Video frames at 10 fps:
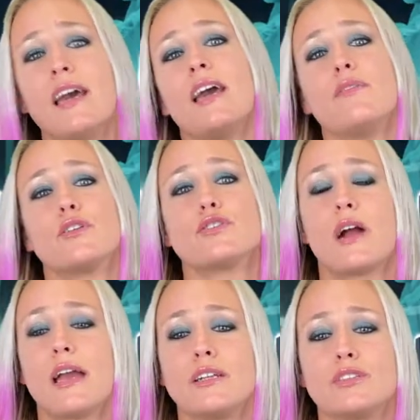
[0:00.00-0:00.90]
if you're
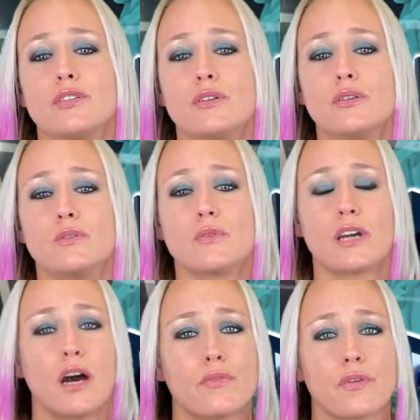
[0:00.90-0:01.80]
trying to
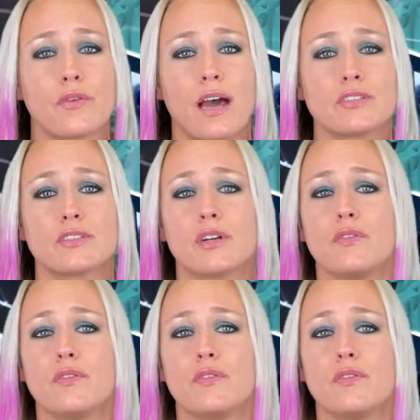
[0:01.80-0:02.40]
recover faster,